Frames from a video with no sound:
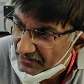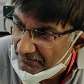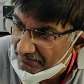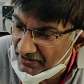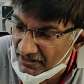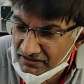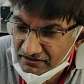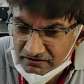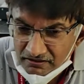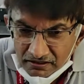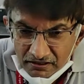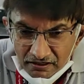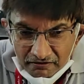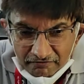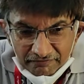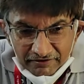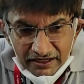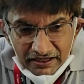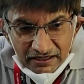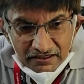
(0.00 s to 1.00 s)
But
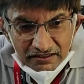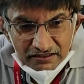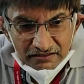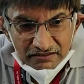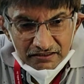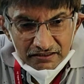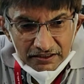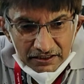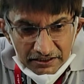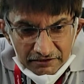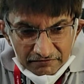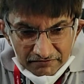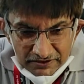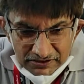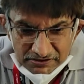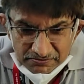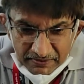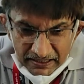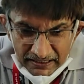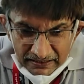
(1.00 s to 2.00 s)
when it is in a
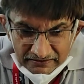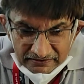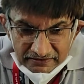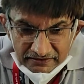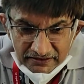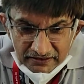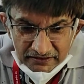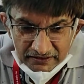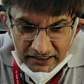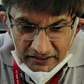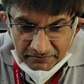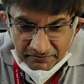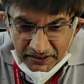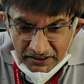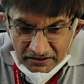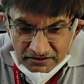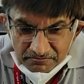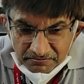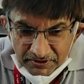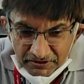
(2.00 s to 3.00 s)
reverse bias, that
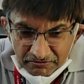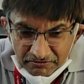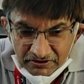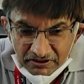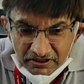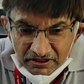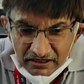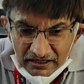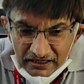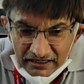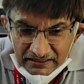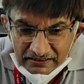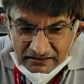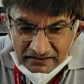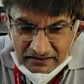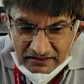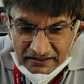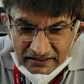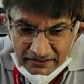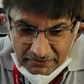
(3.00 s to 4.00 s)
means between the collector
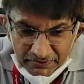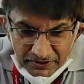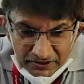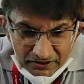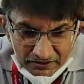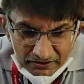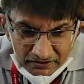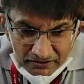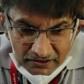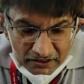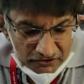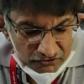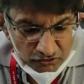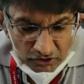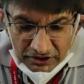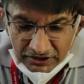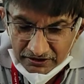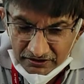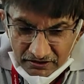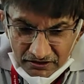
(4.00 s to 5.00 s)
and emitter,
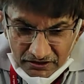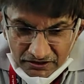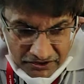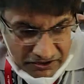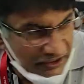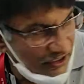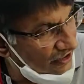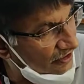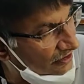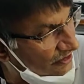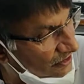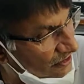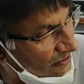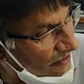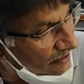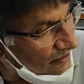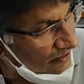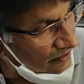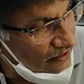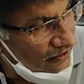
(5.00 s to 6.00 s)
here it is
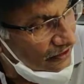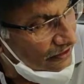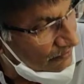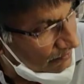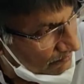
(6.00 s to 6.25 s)
a